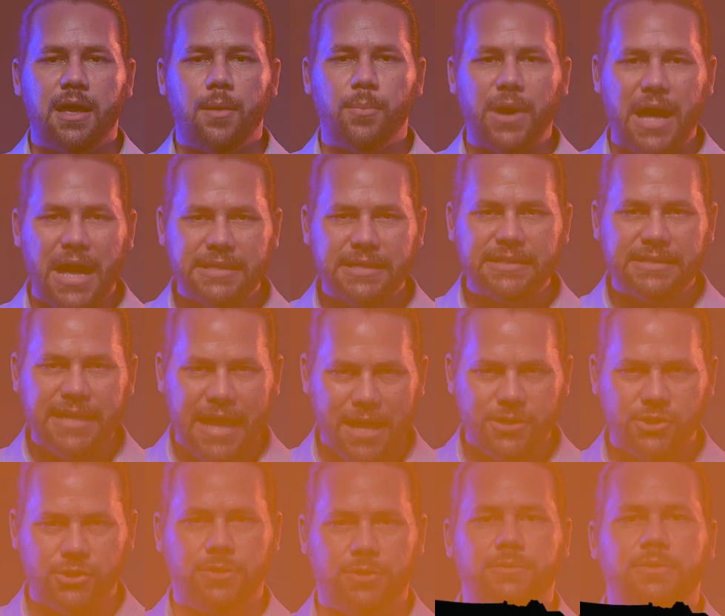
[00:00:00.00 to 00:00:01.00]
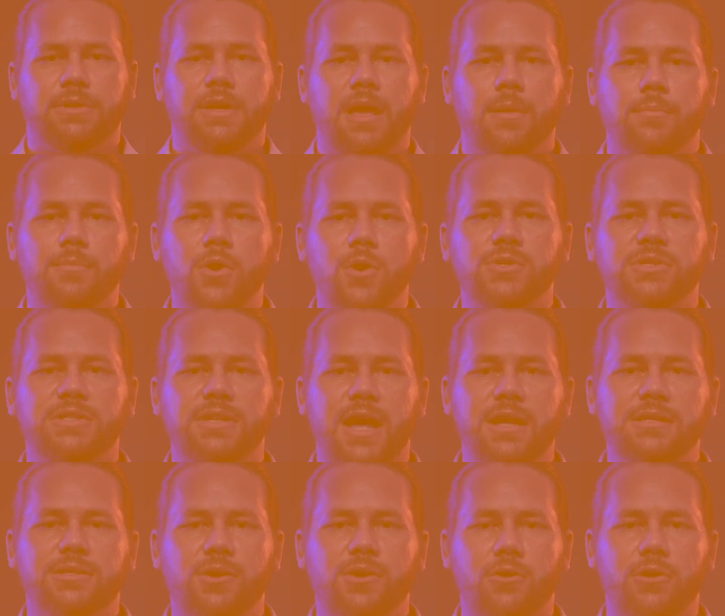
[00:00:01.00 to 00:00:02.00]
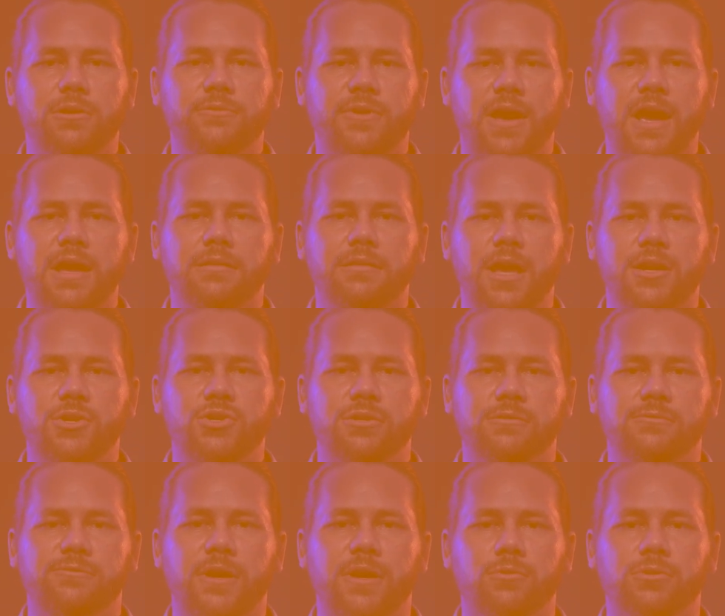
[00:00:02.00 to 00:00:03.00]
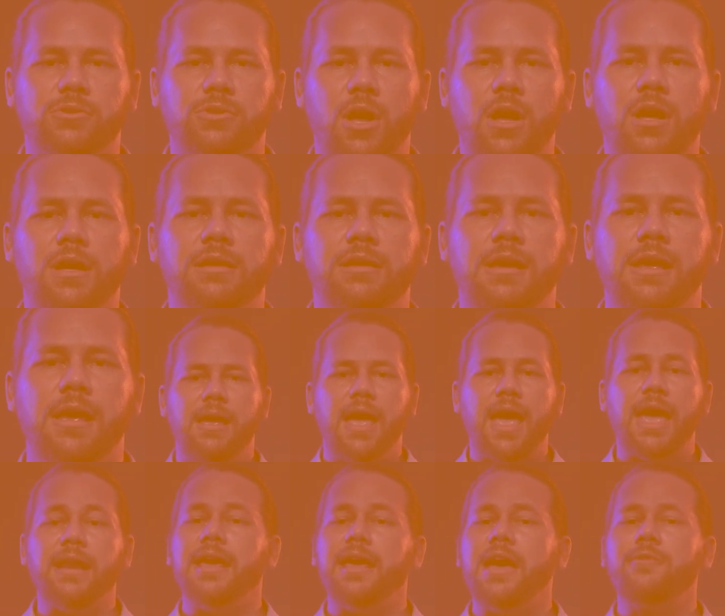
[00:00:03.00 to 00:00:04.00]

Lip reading: By statute, most states are in violation of federal law, and